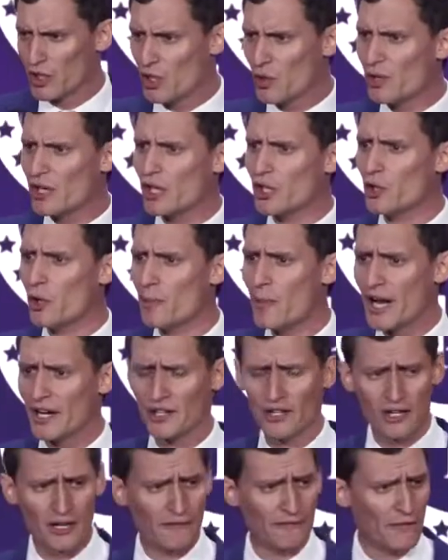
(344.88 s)
you going to do about it?
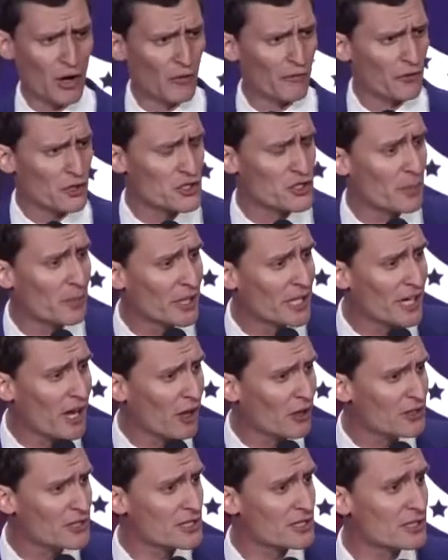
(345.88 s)
You're going to vote for somebody
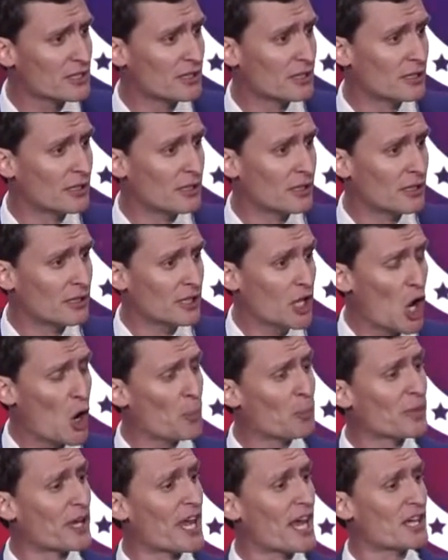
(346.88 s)
else?
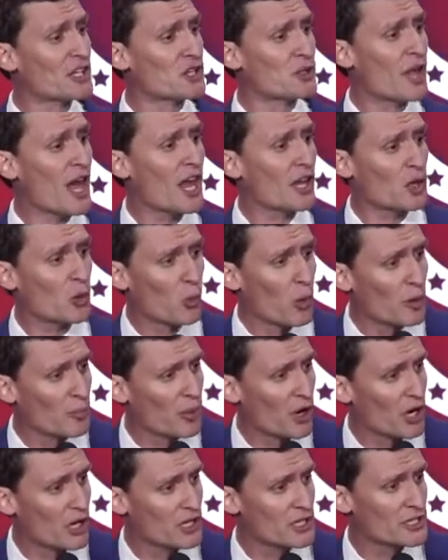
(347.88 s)
Nope, can't do that in a
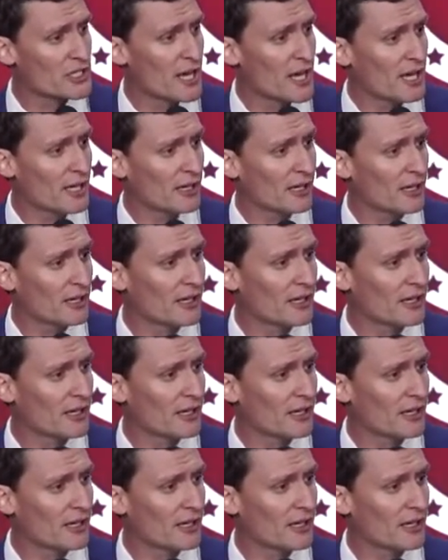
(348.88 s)
one-party state.